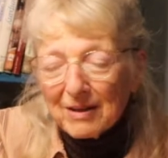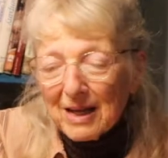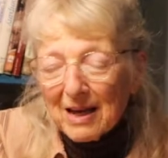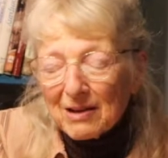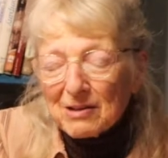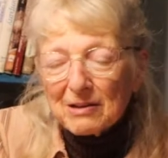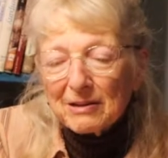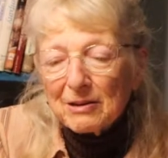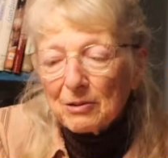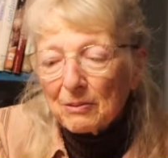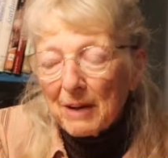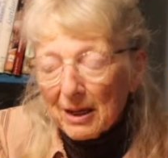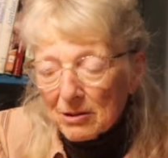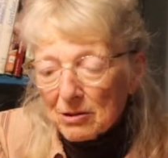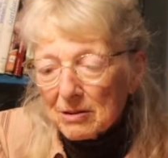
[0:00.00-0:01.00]
excellent
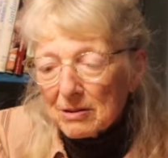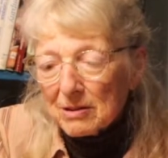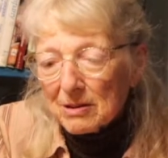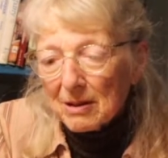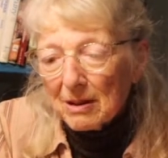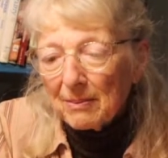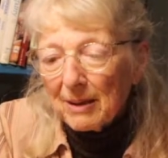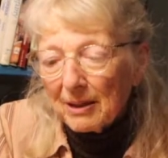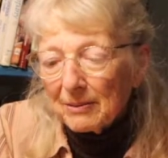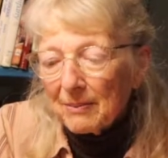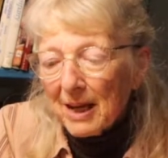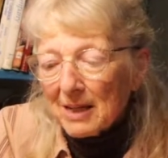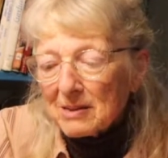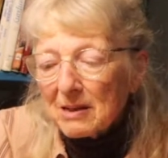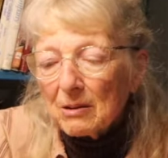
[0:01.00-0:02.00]
directions about
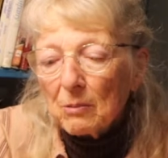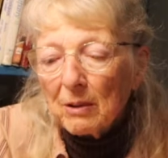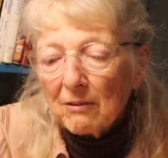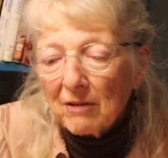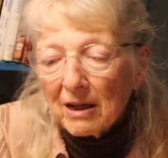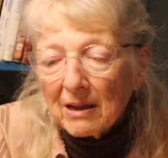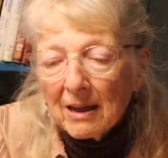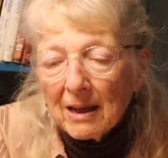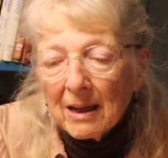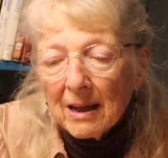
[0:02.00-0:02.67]
basket weaving